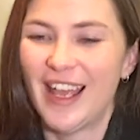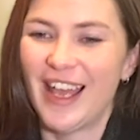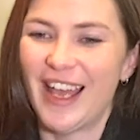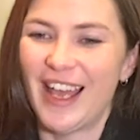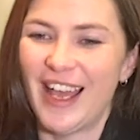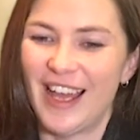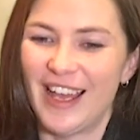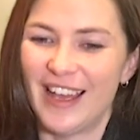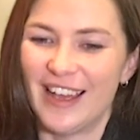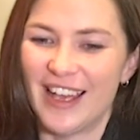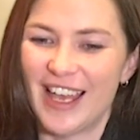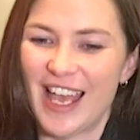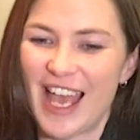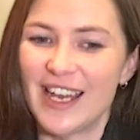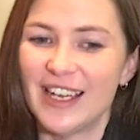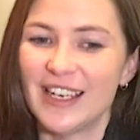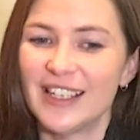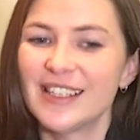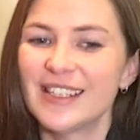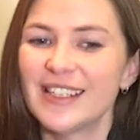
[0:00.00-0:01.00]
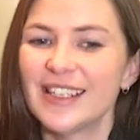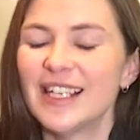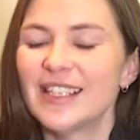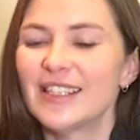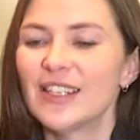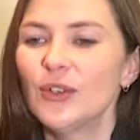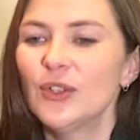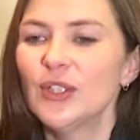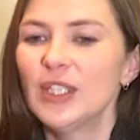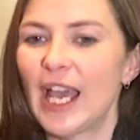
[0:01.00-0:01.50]
And it's
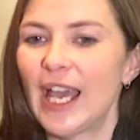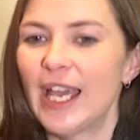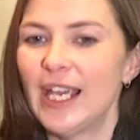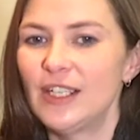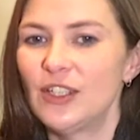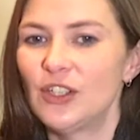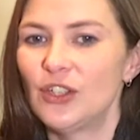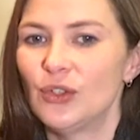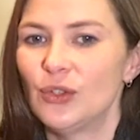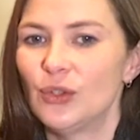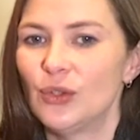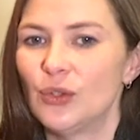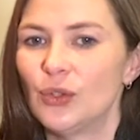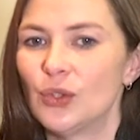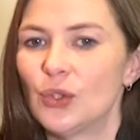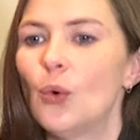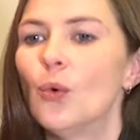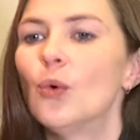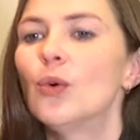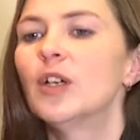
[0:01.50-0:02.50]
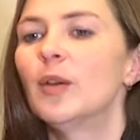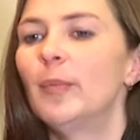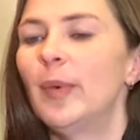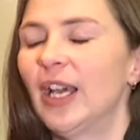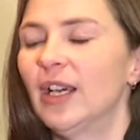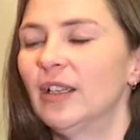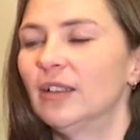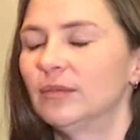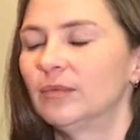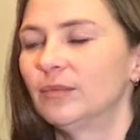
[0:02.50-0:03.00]
okay to talk
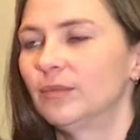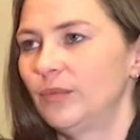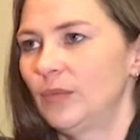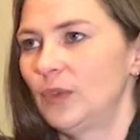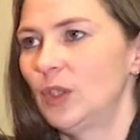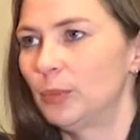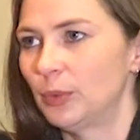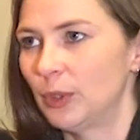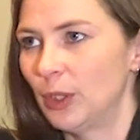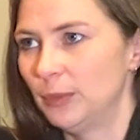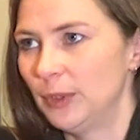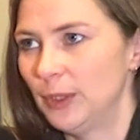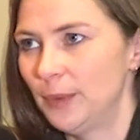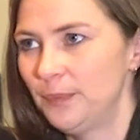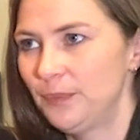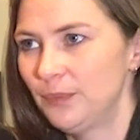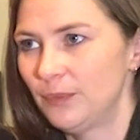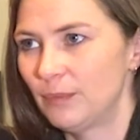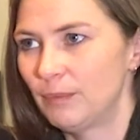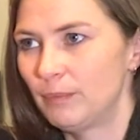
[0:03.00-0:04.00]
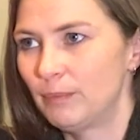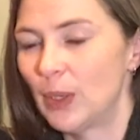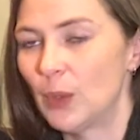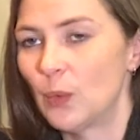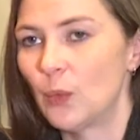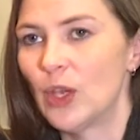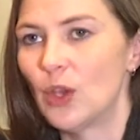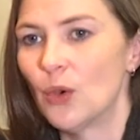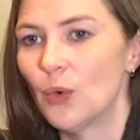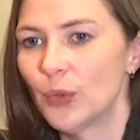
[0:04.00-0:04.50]
about the problem, but
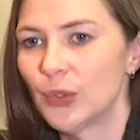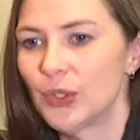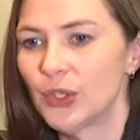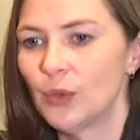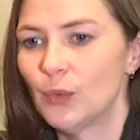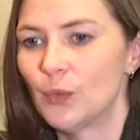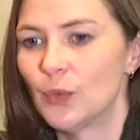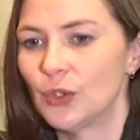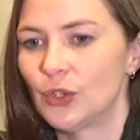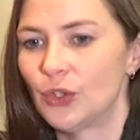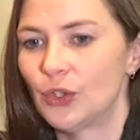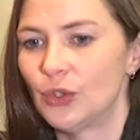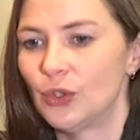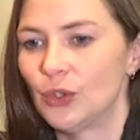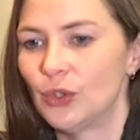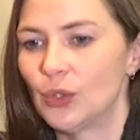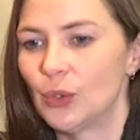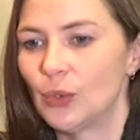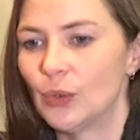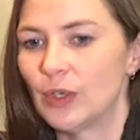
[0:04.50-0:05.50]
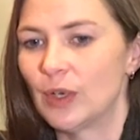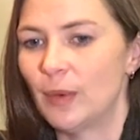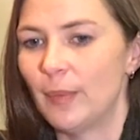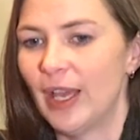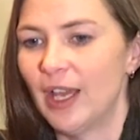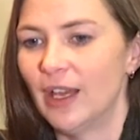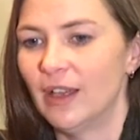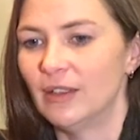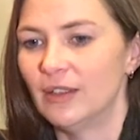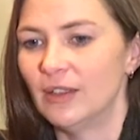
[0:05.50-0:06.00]
we also want to talk
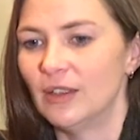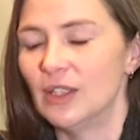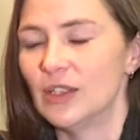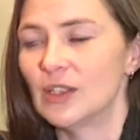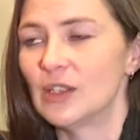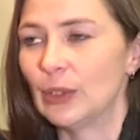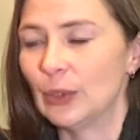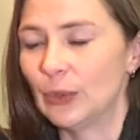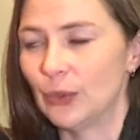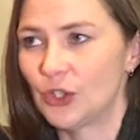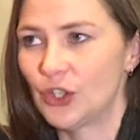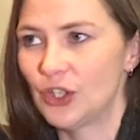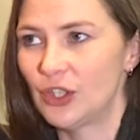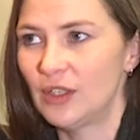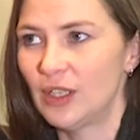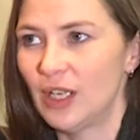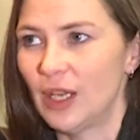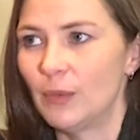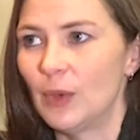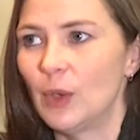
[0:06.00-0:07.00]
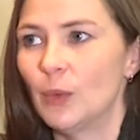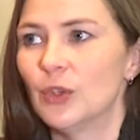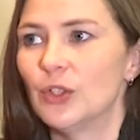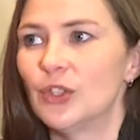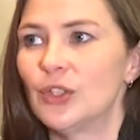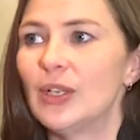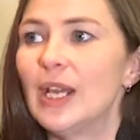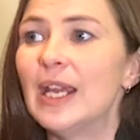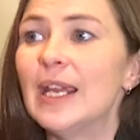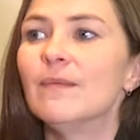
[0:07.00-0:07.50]
about the solution, and we want
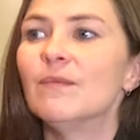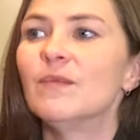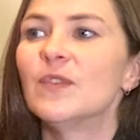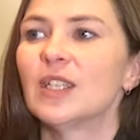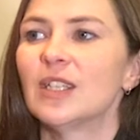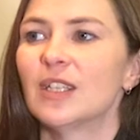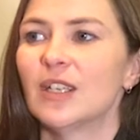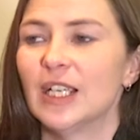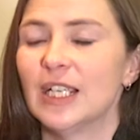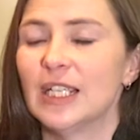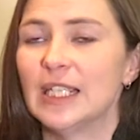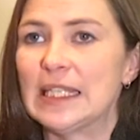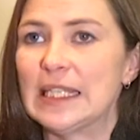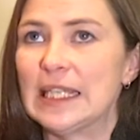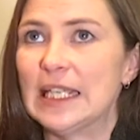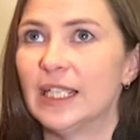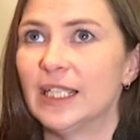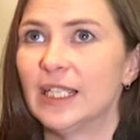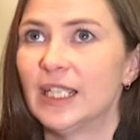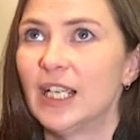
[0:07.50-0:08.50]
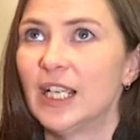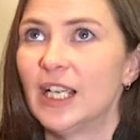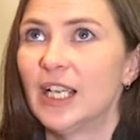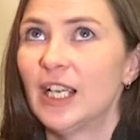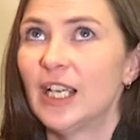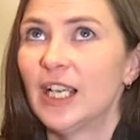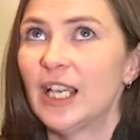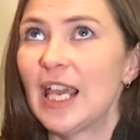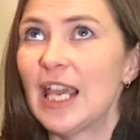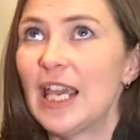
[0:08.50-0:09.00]
to emphasise that
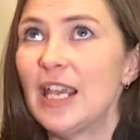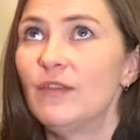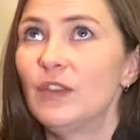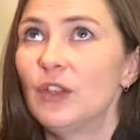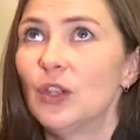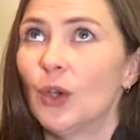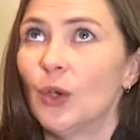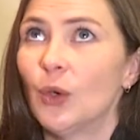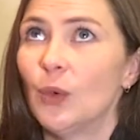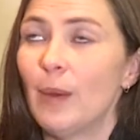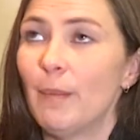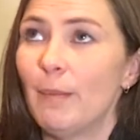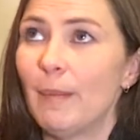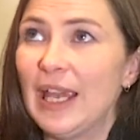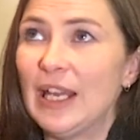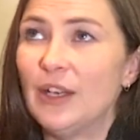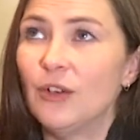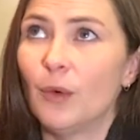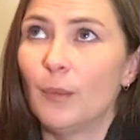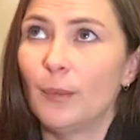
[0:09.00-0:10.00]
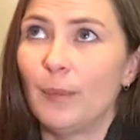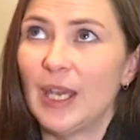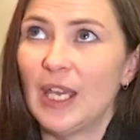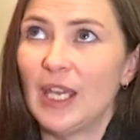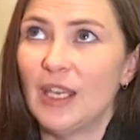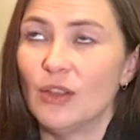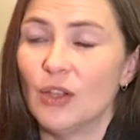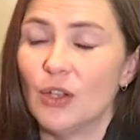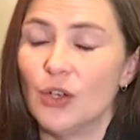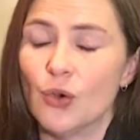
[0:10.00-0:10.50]
even though it may not be
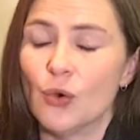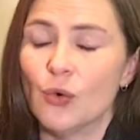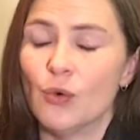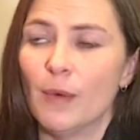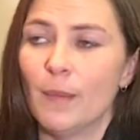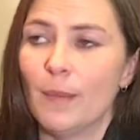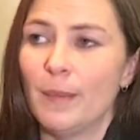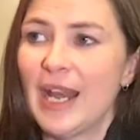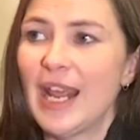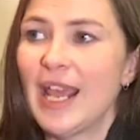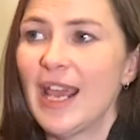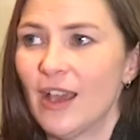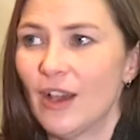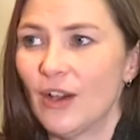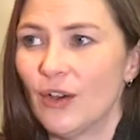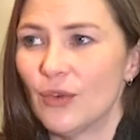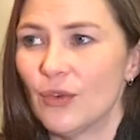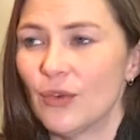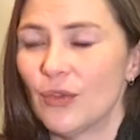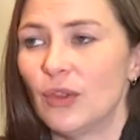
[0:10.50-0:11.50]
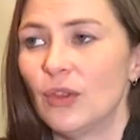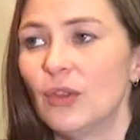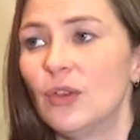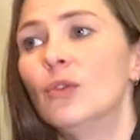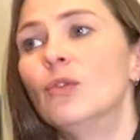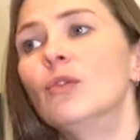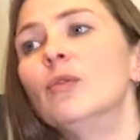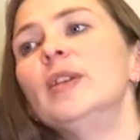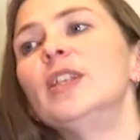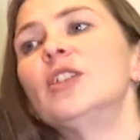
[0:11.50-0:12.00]
the norm now, the
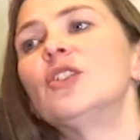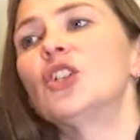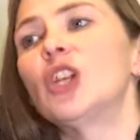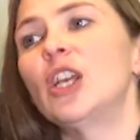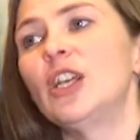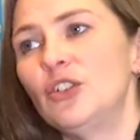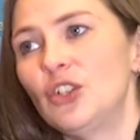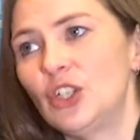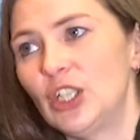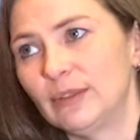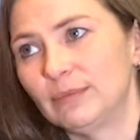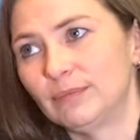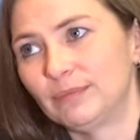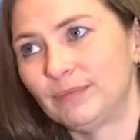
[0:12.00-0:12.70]
norm is changing.